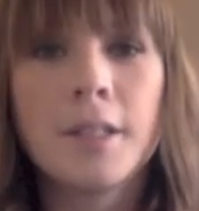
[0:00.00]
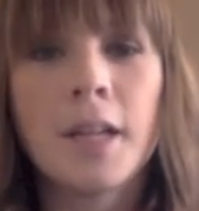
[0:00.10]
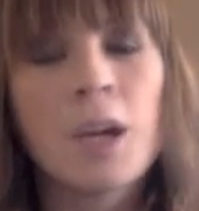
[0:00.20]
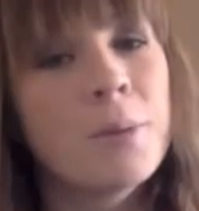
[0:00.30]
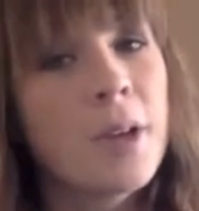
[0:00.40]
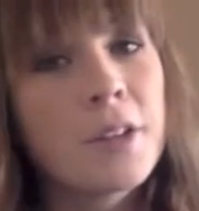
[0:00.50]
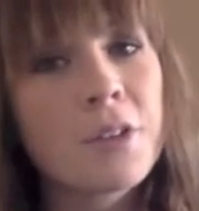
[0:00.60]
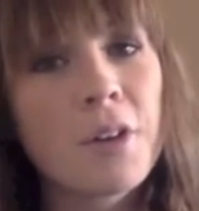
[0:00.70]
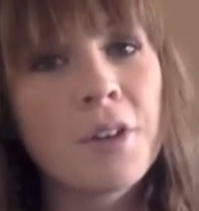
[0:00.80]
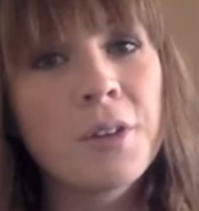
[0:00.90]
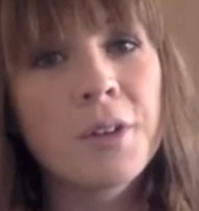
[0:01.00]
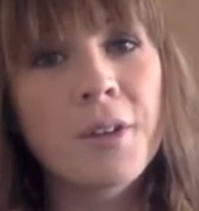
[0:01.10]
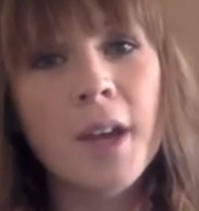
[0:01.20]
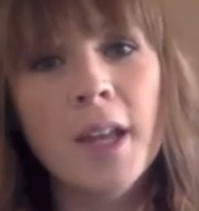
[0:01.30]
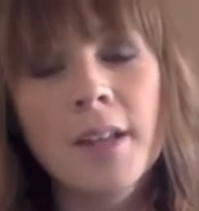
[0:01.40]
I hope you guys are all doing
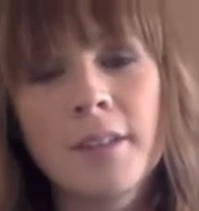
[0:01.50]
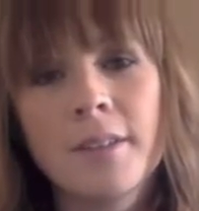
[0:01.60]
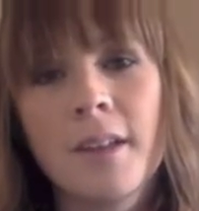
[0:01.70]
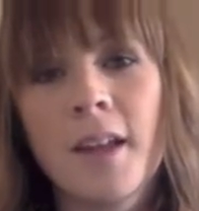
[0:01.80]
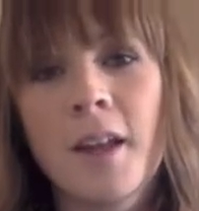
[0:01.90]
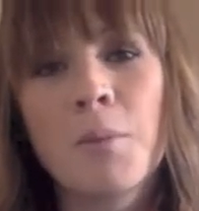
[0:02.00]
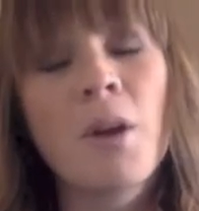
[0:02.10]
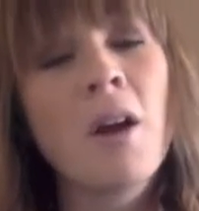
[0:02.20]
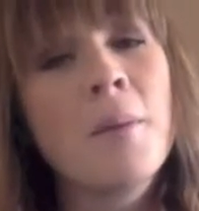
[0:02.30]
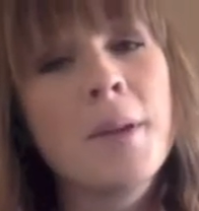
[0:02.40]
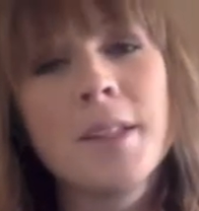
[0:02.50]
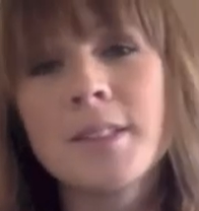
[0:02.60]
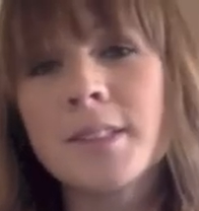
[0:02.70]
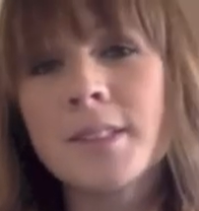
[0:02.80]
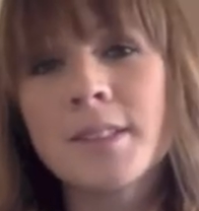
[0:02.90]
great, and I
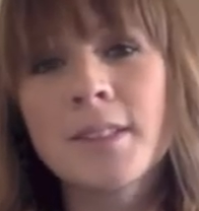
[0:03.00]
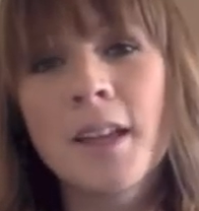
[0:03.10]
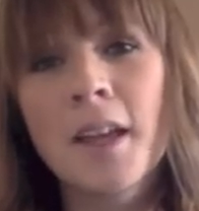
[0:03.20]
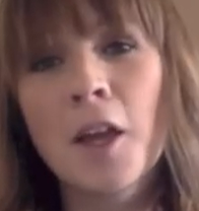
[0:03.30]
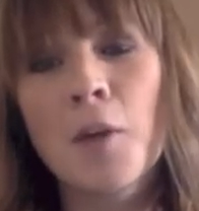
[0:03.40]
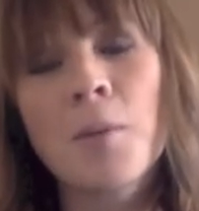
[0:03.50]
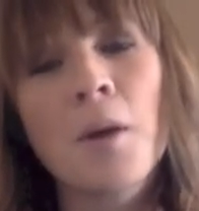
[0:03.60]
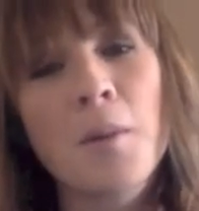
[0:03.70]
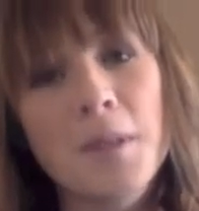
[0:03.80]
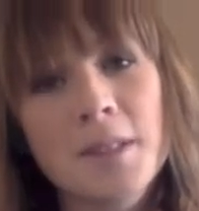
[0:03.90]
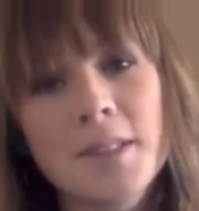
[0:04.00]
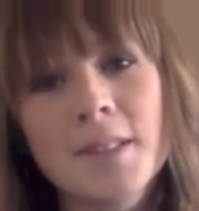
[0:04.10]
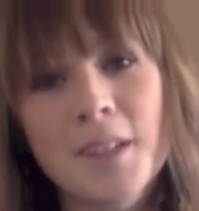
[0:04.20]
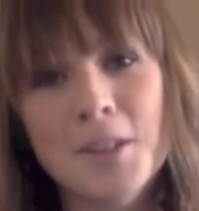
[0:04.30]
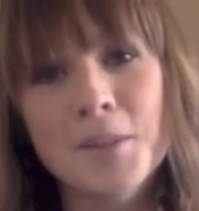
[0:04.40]
promise
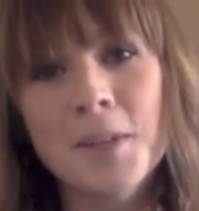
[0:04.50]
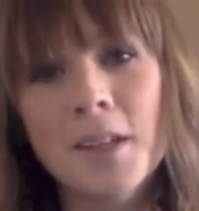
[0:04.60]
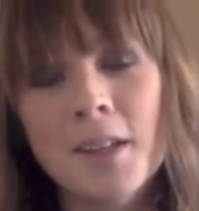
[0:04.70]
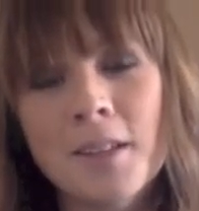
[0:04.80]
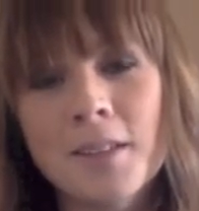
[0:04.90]
next week